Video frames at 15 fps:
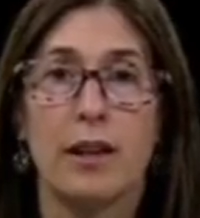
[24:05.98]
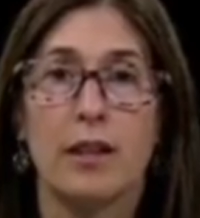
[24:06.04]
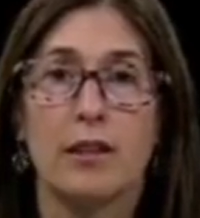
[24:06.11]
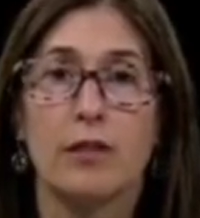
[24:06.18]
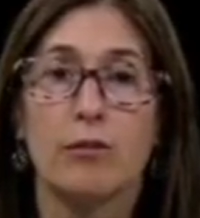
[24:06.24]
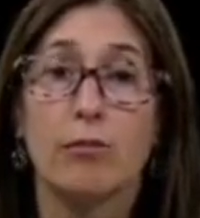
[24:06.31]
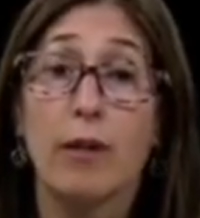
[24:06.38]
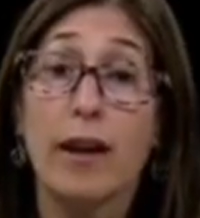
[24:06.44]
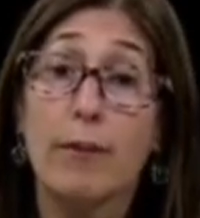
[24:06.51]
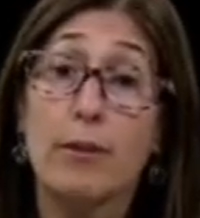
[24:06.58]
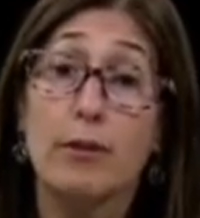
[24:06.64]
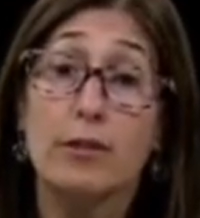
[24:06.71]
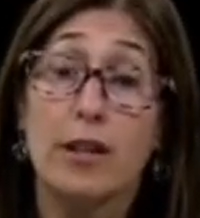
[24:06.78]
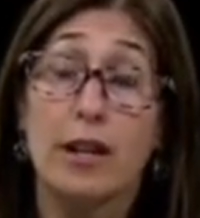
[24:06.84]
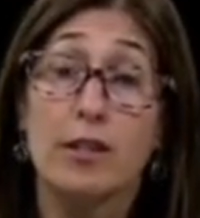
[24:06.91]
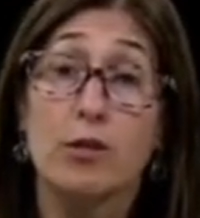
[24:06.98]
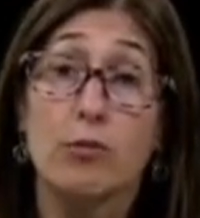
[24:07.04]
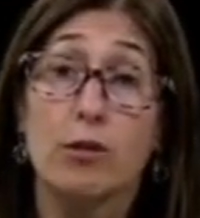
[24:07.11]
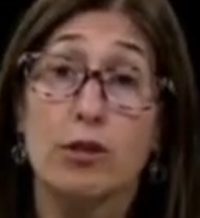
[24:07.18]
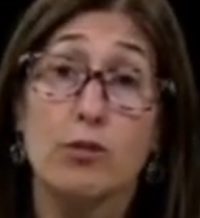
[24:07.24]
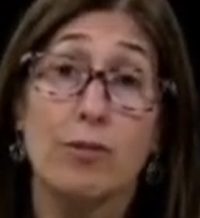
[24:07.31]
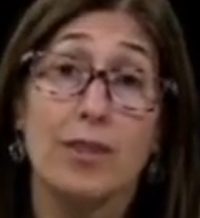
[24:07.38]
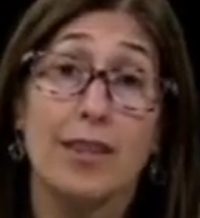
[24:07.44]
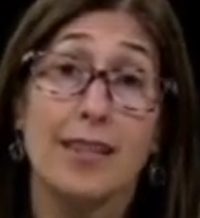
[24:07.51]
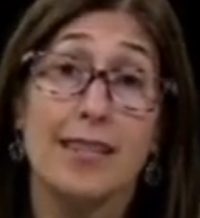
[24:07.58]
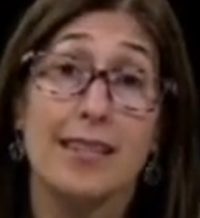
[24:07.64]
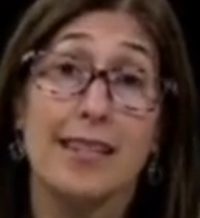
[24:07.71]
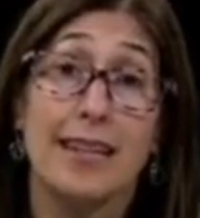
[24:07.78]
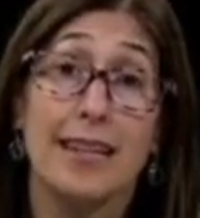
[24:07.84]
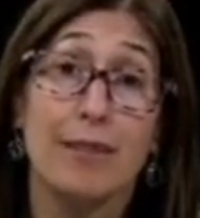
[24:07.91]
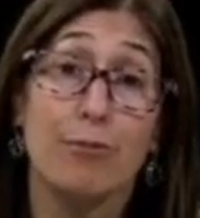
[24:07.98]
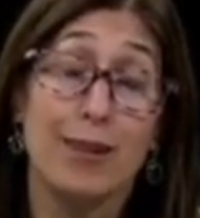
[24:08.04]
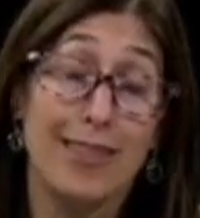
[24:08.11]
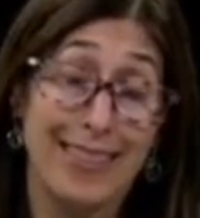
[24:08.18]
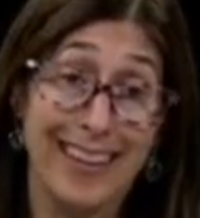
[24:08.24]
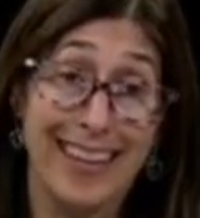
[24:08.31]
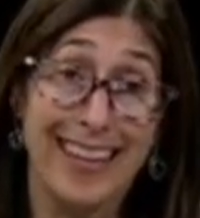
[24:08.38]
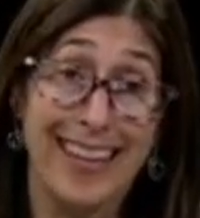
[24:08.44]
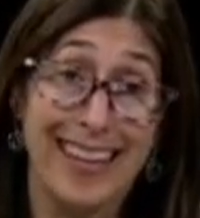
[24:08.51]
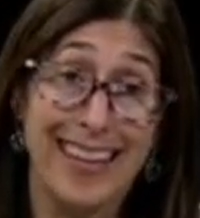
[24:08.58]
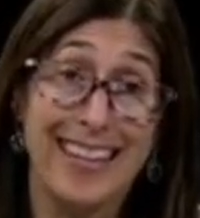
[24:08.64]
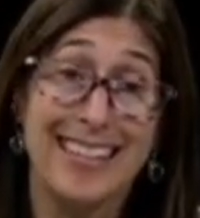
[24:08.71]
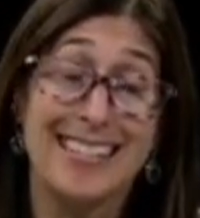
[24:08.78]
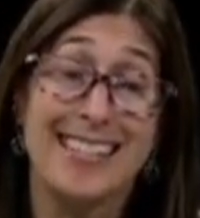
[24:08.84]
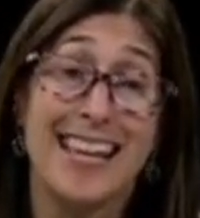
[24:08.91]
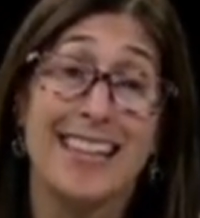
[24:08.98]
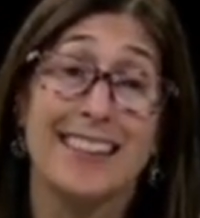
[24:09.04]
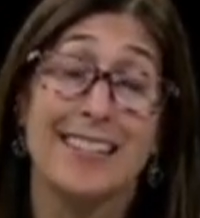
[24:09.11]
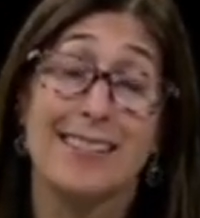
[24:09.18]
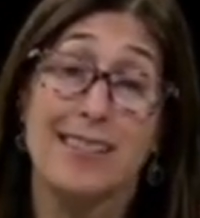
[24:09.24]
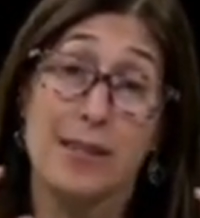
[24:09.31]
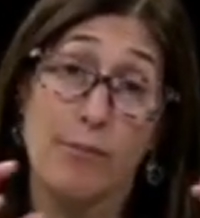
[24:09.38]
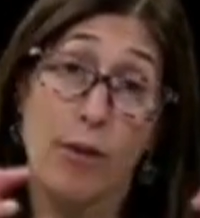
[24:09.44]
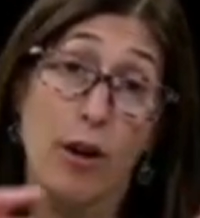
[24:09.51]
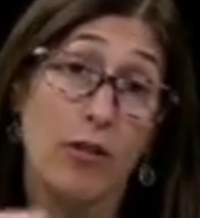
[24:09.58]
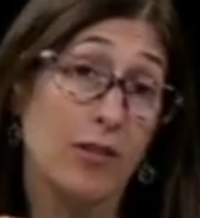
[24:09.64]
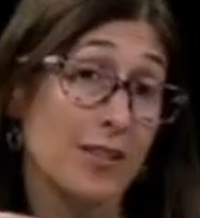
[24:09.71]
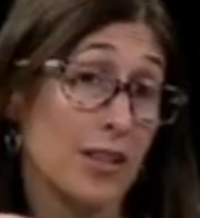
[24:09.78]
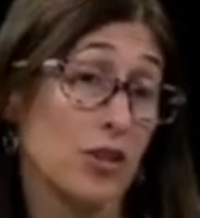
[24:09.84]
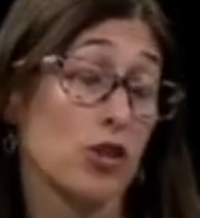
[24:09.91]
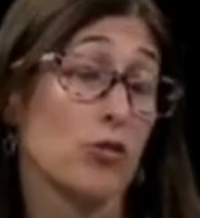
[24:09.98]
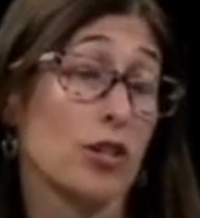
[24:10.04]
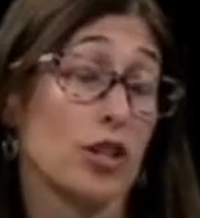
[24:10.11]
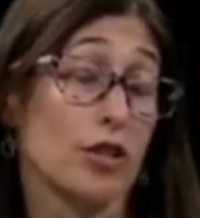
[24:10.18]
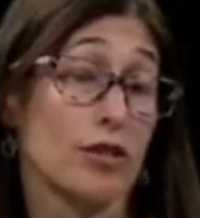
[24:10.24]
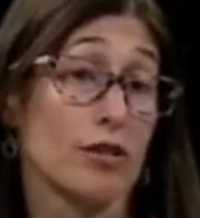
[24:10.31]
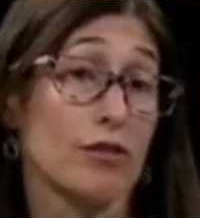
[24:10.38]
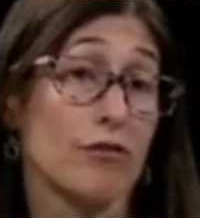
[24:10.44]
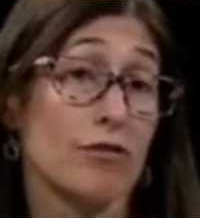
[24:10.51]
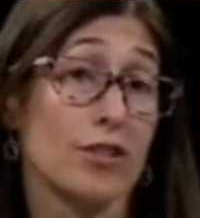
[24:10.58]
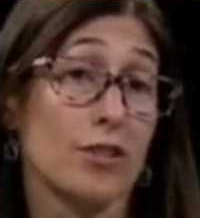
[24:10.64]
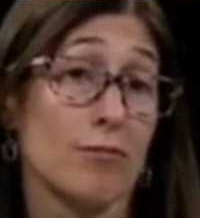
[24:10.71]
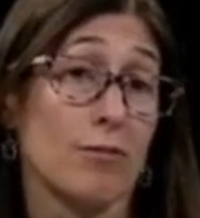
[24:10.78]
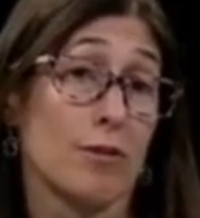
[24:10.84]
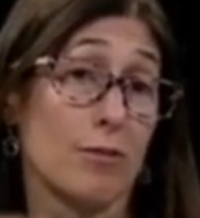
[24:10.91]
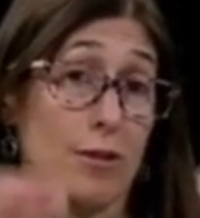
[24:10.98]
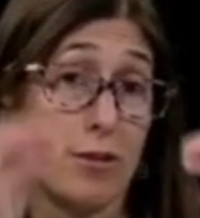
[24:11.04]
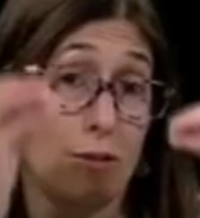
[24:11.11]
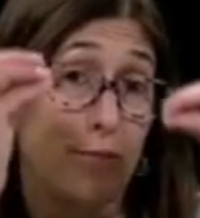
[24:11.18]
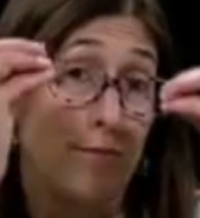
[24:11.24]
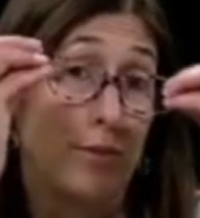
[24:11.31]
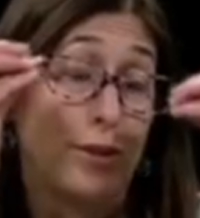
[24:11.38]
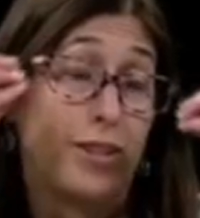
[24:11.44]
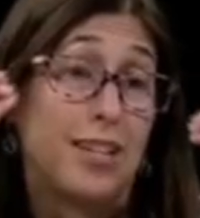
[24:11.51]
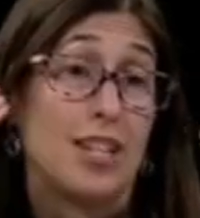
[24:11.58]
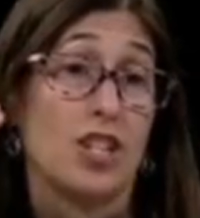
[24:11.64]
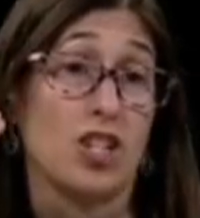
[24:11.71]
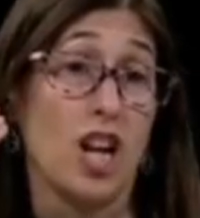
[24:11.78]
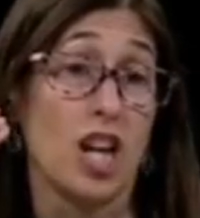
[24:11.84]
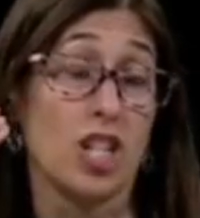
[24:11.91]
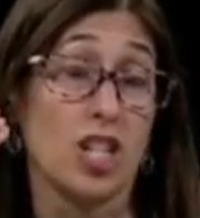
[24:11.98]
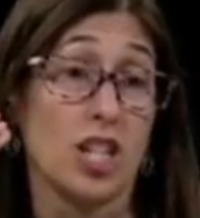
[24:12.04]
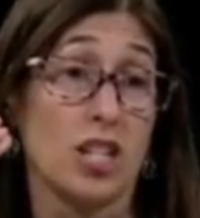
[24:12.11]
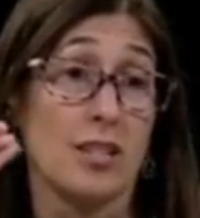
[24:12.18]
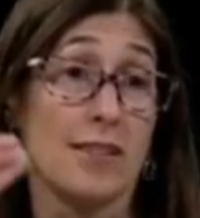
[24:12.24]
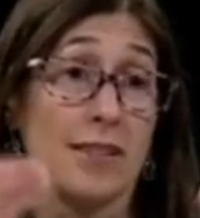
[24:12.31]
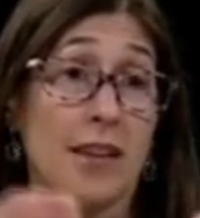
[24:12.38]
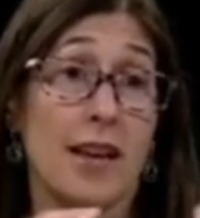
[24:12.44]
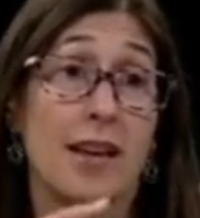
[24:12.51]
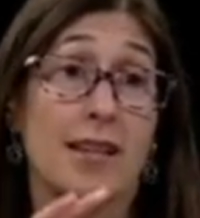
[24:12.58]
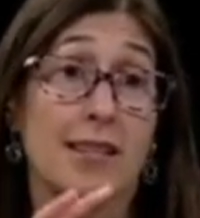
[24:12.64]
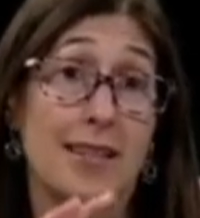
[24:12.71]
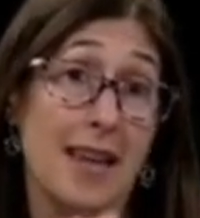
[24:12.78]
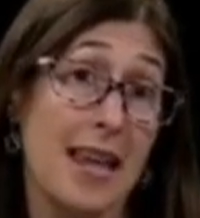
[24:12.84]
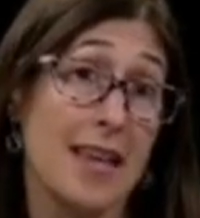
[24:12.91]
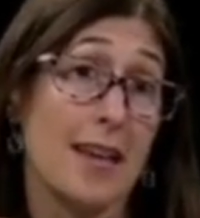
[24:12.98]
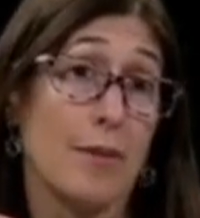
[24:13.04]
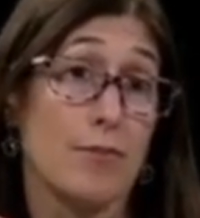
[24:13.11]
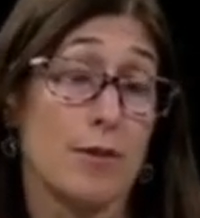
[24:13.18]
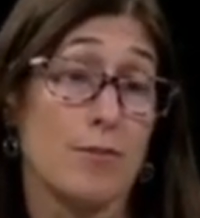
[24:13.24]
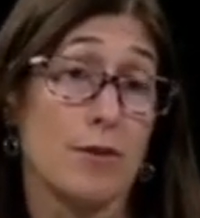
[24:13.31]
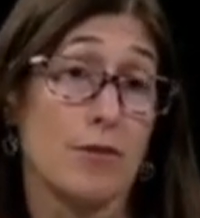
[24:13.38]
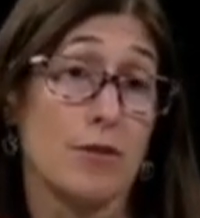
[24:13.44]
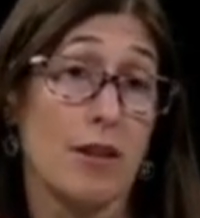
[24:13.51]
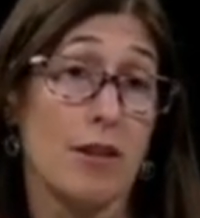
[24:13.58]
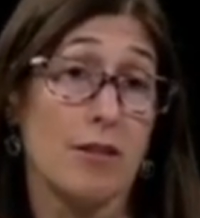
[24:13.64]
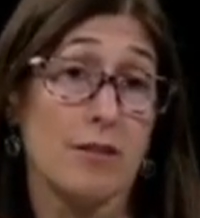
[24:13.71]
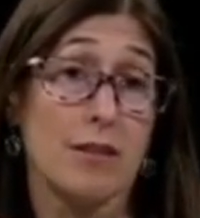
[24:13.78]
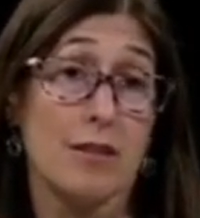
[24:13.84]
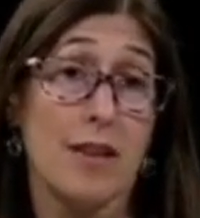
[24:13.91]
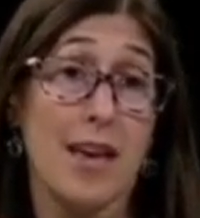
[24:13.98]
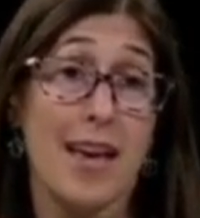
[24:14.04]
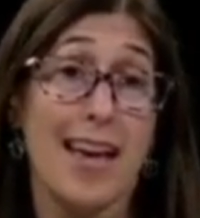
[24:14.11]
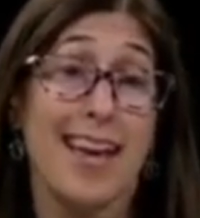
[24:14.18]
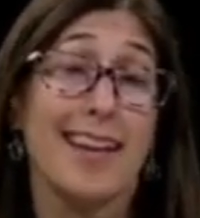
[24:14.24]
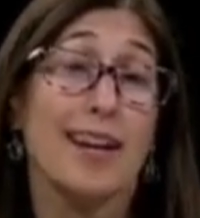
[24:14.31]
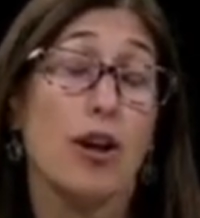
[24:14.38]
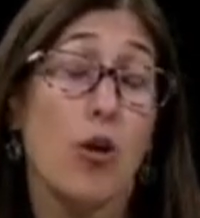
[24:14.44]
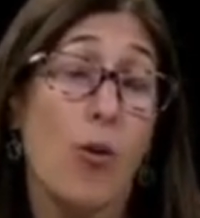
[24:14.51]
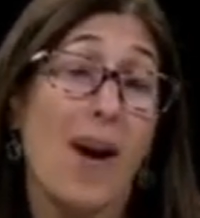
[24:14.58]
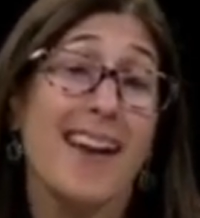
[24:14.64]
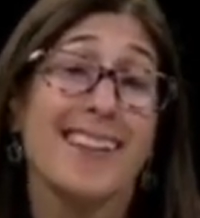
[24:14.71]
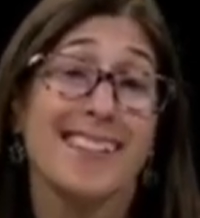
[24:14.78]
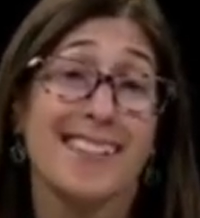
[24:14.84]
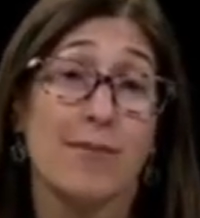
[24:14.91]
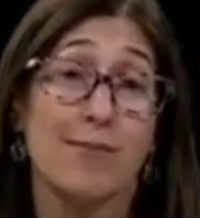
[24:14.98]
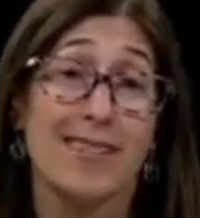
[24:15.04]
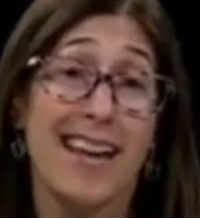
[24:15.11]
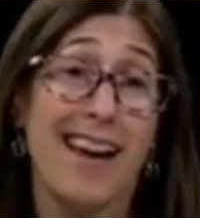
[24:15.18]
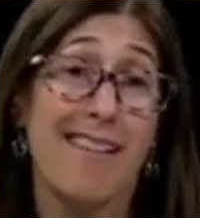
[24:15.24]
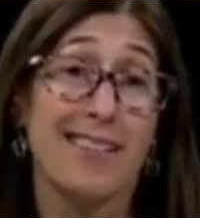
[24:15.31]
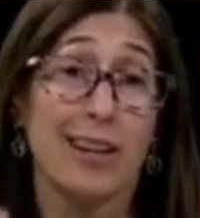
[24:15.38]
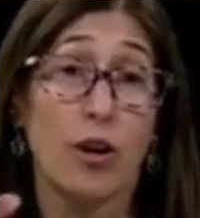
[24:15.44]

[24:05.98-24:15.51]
The way Botox works, we think, is that the small sensory nerves, where we put the injections, take up the Botox, and it quiets them down.